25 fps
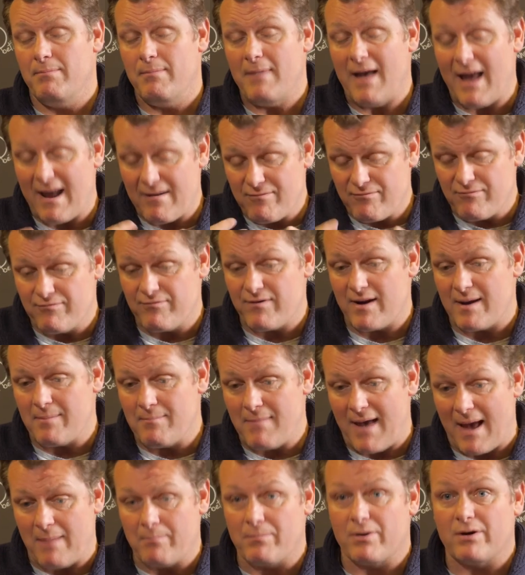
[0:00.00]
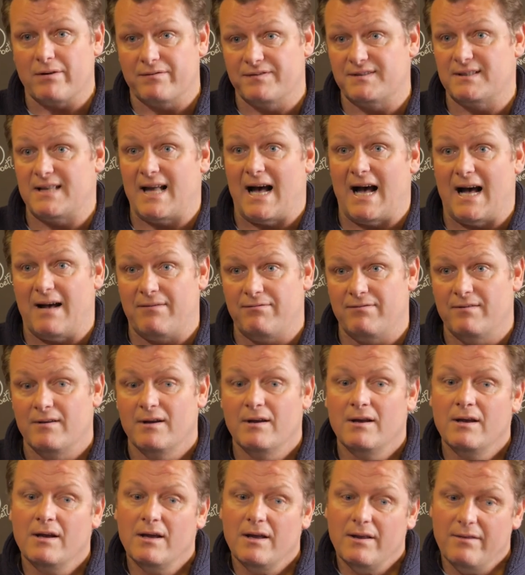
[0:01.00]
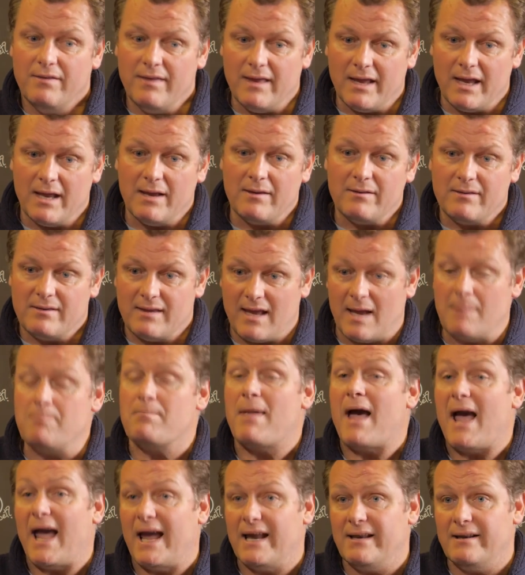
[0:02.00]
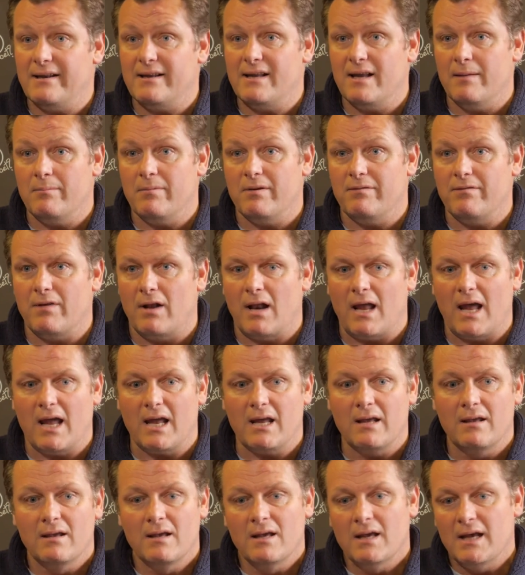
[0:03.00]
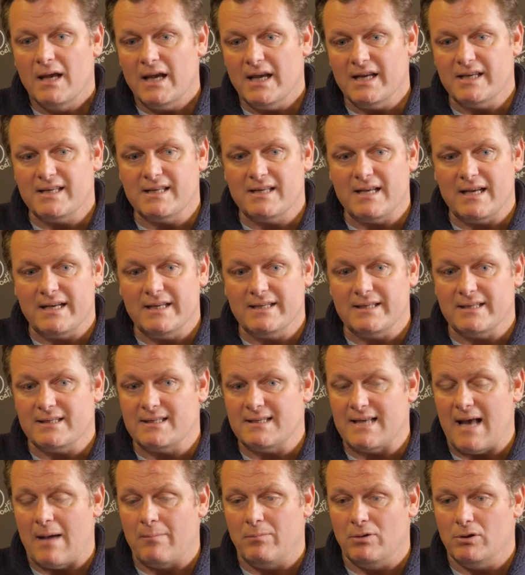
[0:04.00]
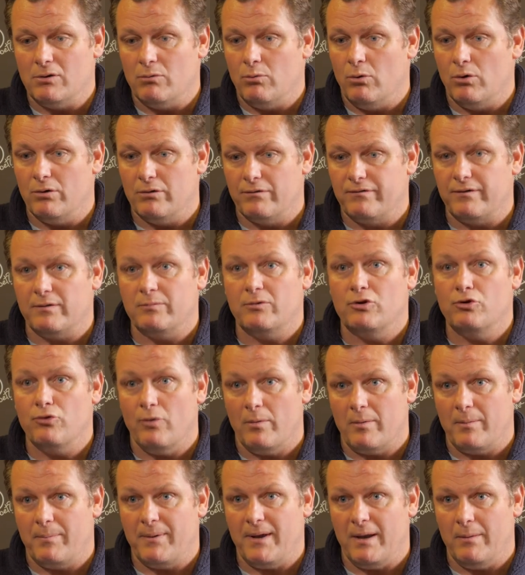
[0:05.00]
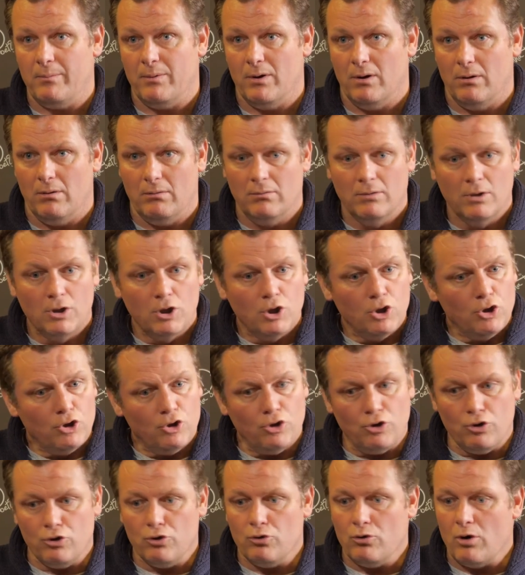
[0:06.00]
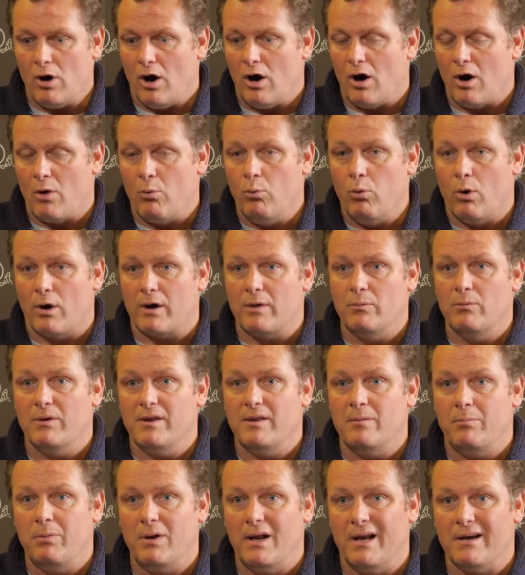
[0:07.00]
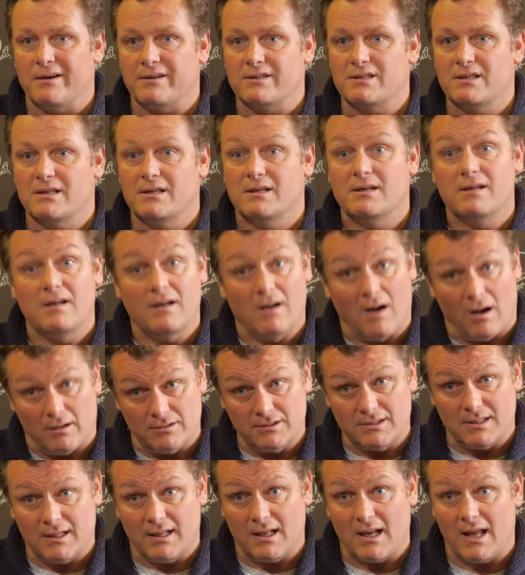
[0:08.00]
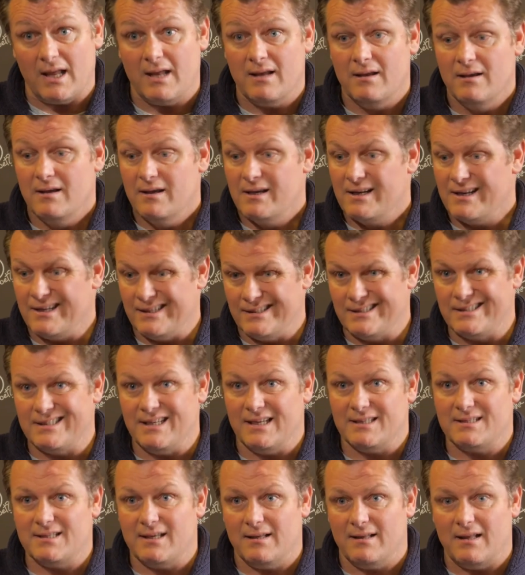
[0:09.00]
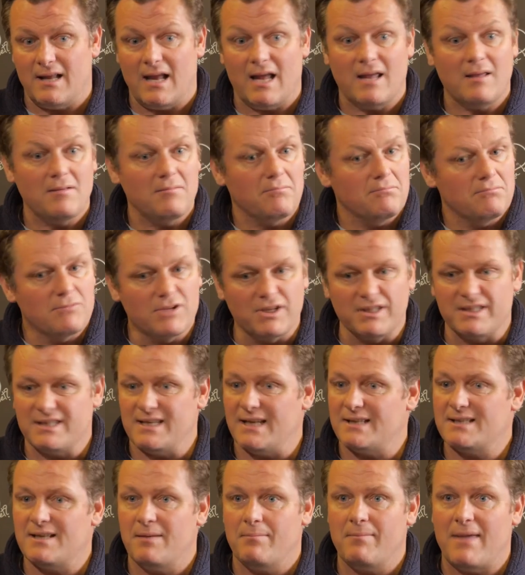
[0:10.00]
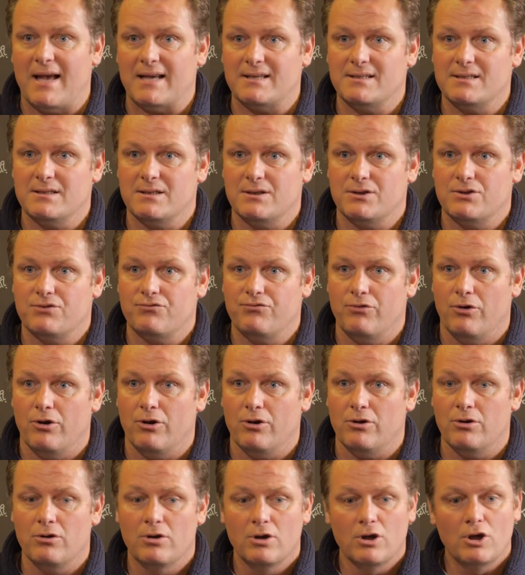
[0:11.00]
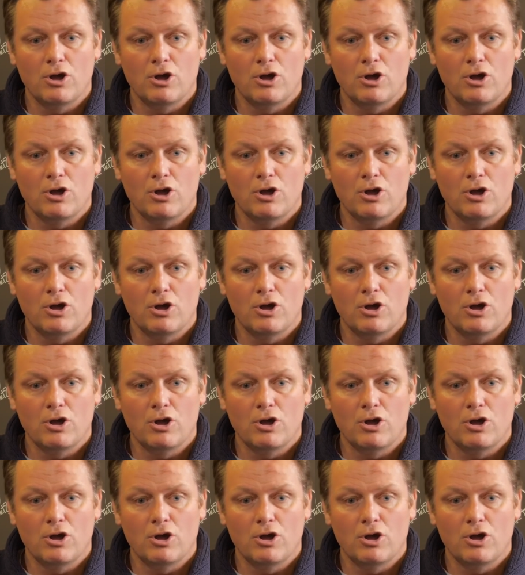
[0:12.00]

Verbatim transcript: every member of staff. The team behind the team, if you like, he's assembled a wonderful group of people who are working with the players constantly, consistently. Consistent messages through